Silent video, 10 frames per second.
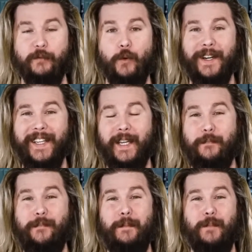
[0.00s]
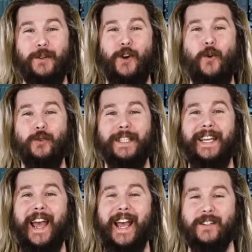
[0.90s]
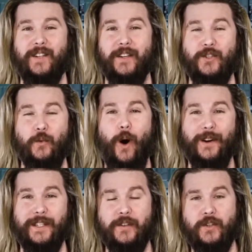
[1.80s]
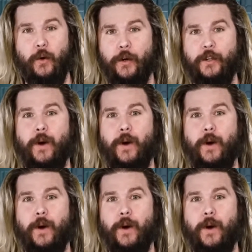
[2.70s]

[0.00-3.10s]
if you want to get members-only access to our Discord,